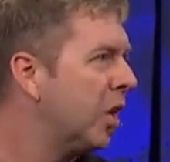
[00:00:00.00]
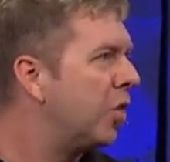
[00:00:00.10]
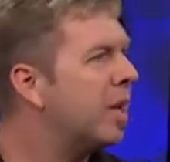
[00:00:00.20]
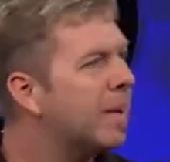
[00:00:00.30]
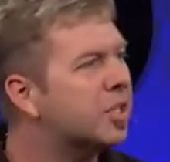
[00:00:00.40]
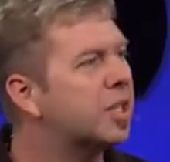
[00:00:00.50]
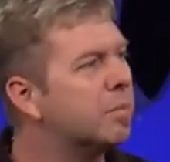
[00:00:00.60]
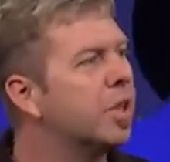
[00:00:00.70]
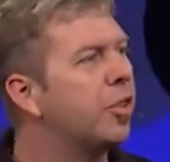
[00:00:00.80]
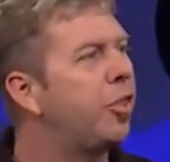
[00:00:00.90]
Think about
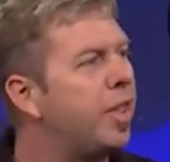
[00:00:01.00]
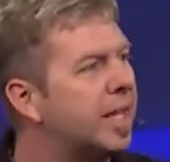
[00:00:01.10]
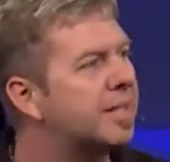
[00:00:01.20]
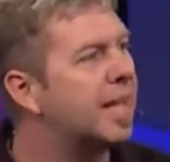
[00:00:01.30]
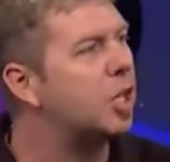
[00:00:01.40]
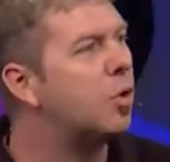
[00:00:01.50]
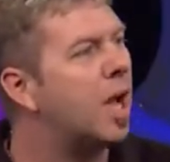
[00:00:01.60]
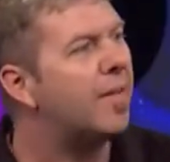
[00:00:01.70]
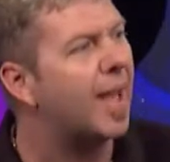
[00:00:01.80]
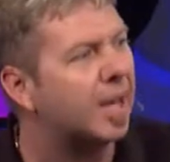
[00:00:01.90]
some of the things that you
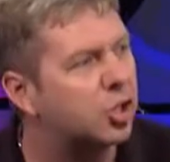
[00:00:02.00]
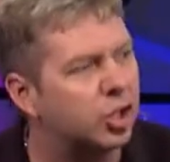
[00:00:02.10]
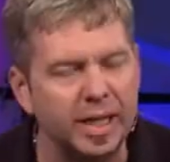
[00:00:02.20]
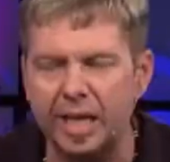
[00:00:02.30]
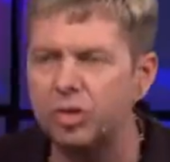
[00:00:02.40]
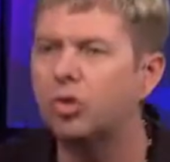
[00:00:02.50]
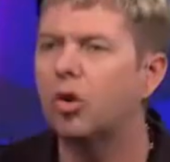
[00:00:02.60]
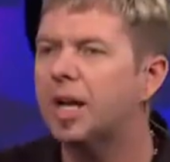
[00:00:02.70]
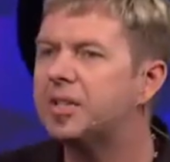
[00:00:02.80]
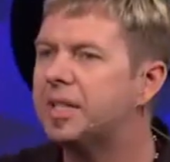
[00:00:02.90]
have actually
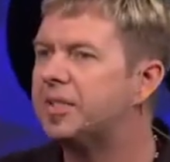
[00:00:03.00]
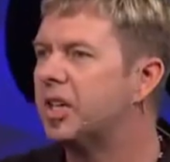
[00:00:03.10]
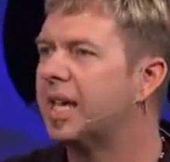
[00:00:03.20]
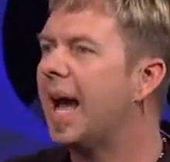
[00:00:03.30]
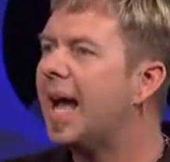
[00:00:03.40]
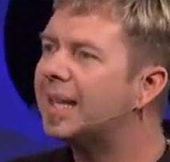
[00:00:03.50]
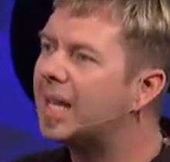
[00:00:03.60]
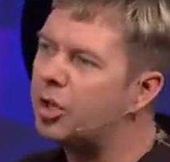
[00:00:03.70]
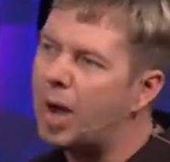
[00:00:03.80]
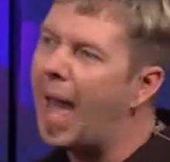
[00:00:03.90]
entrusted to God
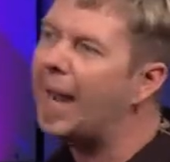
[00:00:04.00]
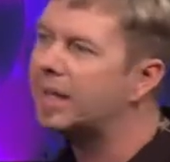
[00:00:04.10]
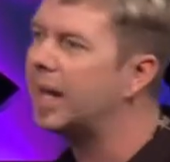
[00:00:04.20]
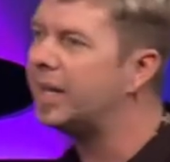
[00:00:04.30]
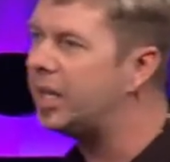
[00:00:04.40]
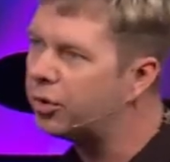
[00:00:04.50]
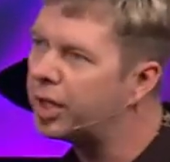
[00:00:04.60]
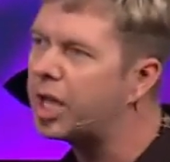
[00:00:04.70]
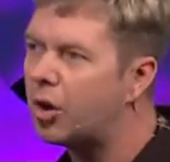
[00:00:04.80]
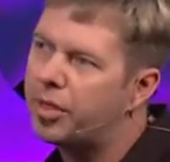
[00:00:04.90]
that you hadn't a year
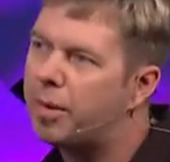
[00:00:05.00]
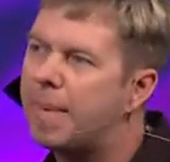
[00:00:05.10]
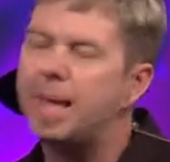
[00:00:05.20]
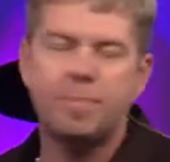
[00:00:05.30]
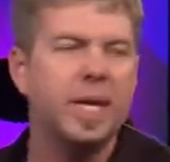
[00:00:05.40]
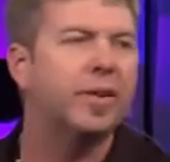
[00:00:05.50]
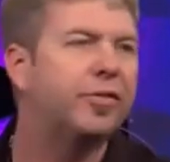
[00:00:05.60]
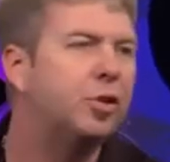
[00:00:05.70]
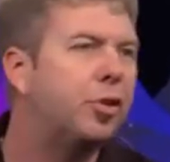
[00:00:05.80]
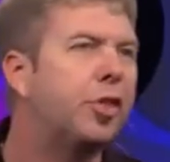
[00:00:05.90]
ago. And there may be a
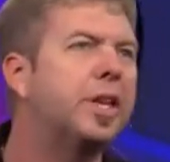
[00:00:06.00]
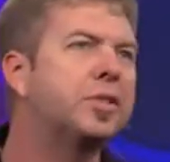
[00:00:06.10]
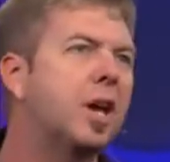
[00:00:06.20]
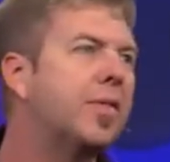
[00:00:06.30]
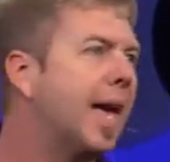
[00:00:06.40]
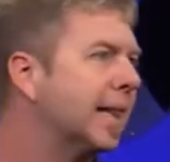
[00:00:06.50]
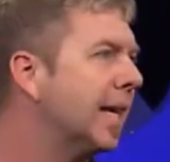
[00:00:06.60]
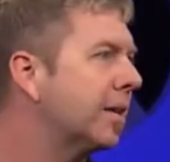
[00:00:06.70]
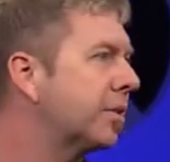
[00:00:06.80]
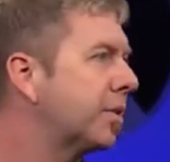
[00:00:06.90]
few things on that
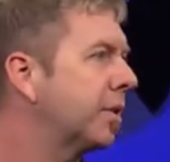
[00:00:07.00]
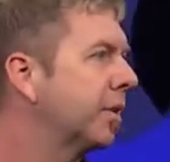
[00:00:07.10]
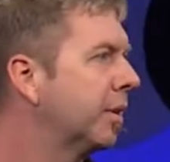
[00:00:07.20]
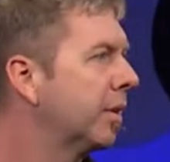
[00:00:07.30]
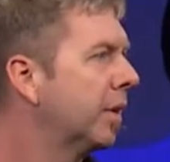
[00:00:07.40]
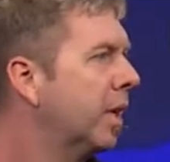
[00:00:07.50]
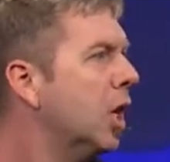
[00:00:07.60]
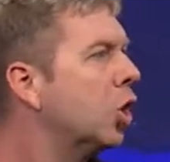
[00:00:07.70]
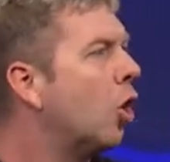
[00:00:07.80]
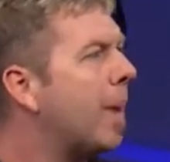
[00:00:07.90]
list.
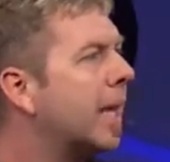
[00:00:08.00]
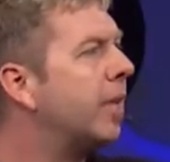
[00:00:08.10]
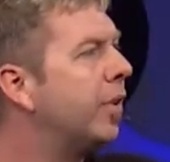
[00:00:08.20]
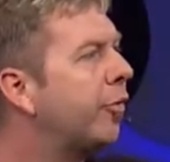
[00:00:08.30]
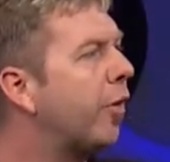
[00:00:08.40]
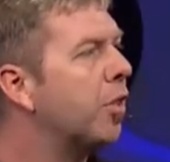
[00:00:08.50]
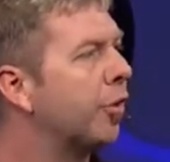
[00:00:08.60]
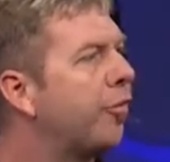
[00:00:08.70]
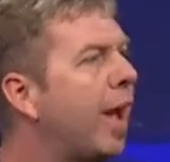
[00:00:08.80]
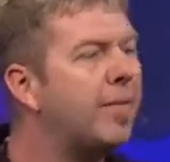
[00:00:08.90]
Go back even
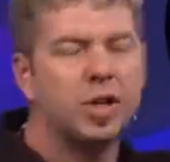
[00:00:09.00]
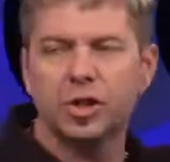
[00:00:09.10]
farther, five